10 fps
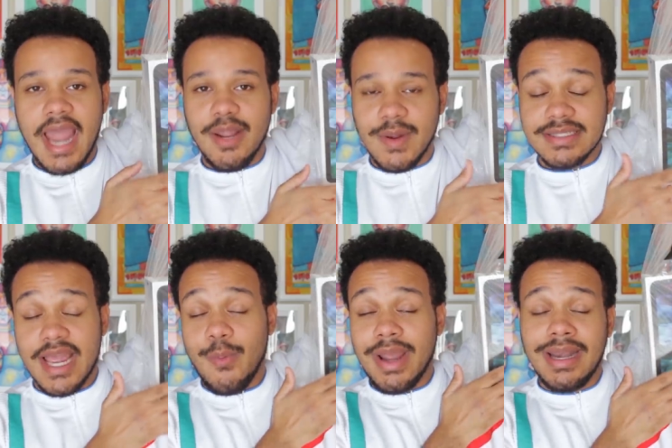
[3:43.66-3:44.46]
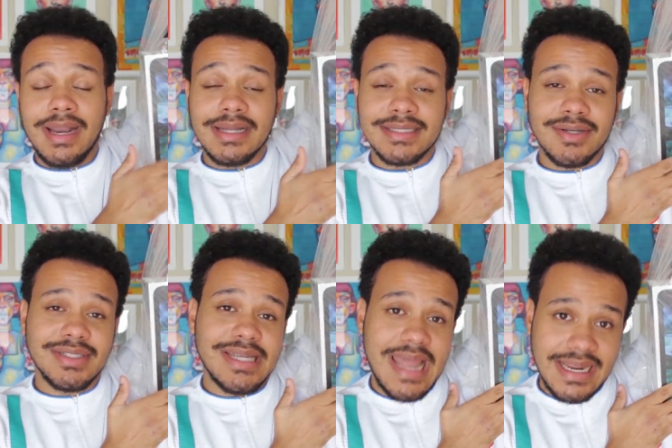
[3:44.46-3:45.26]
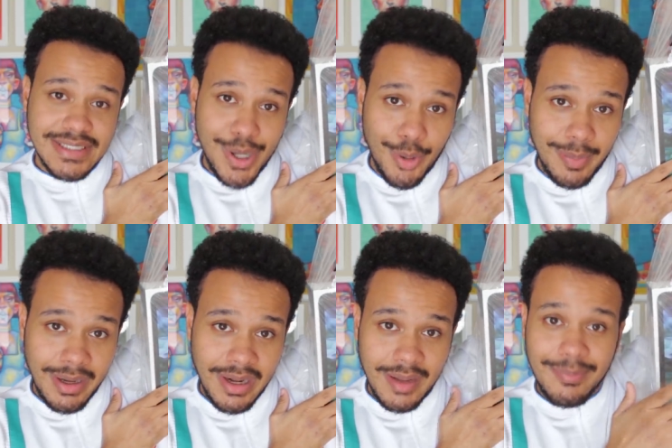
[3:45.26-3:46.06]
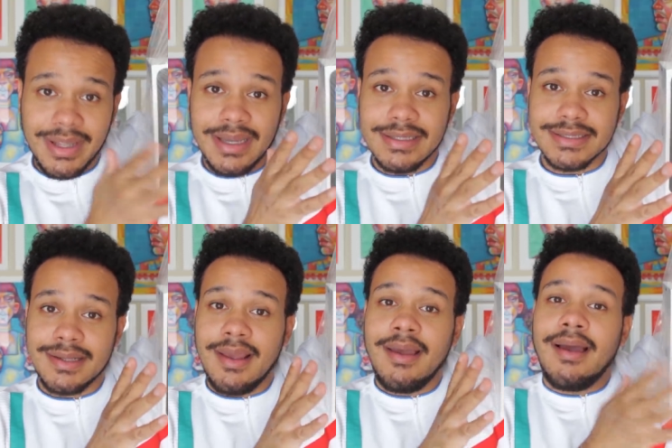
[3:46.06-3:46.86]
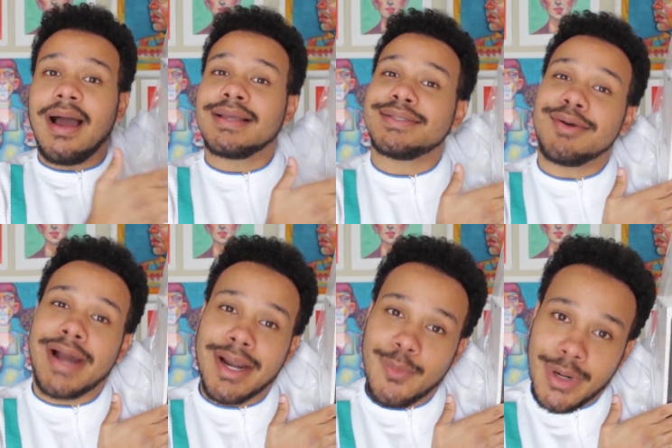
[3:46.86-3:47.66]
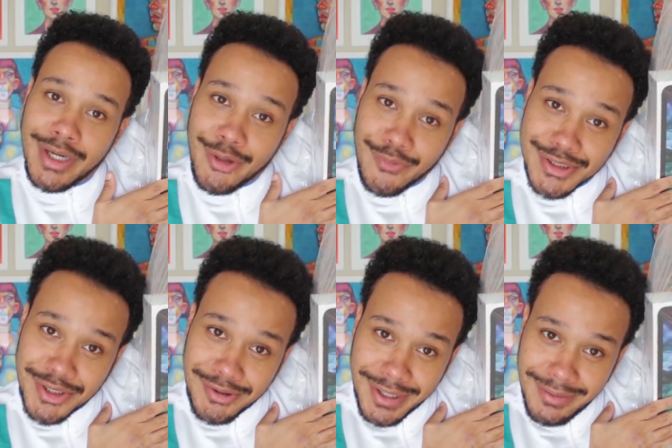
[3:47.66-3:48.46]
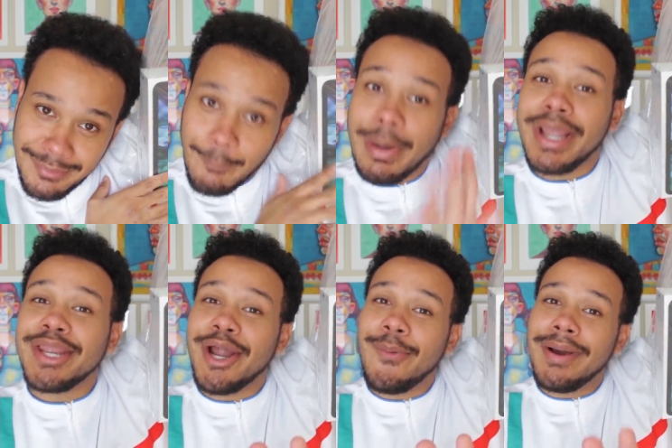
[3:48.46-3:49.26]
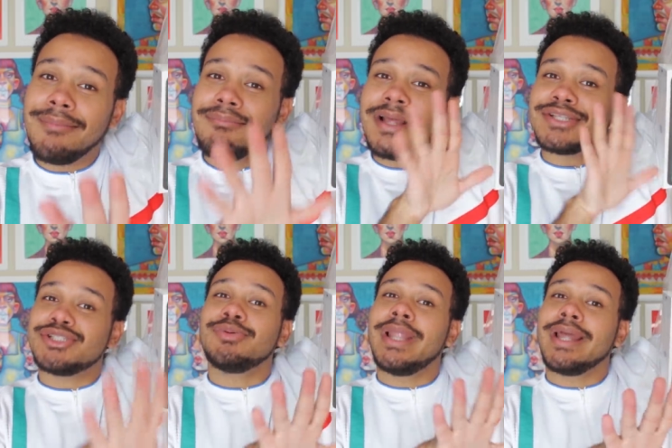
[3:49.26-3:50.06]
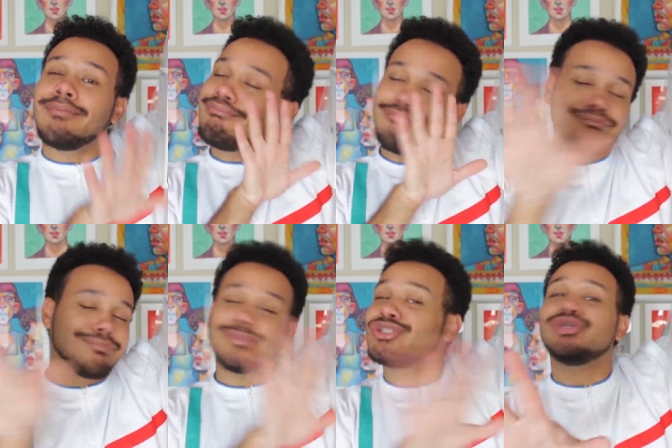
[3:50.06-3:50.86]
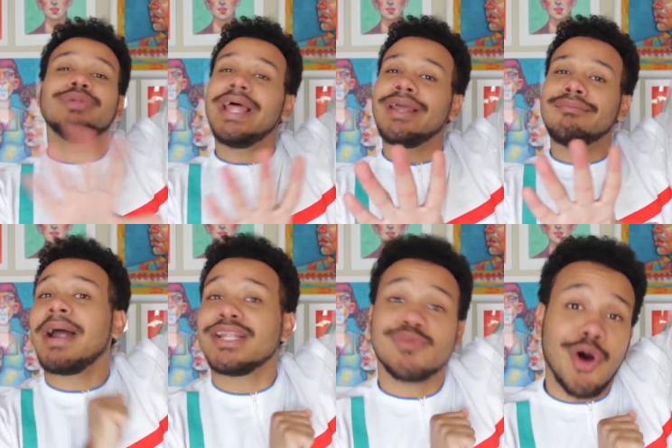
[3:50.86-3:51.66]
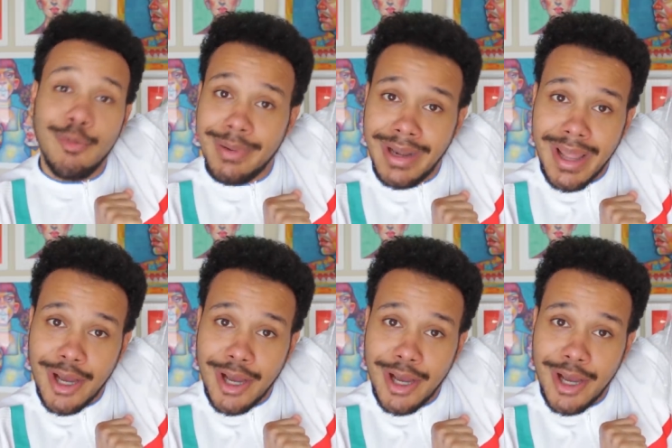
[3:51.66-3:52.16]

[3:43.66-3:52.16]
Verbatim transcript: Anyways, I waited until today to open it up because I still kind of wanted to return it. But you know what? It's too late. It's too late. Might as well open it